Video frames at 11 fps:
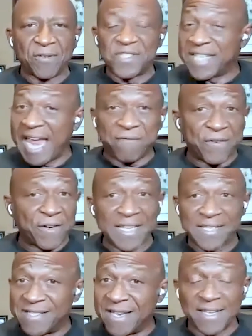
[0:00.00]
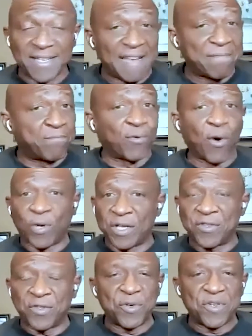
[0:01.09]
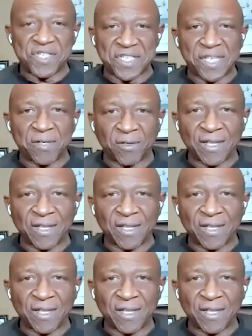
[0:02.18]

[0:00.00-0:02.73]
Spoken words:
Stanford has done it. They've broken through the seal.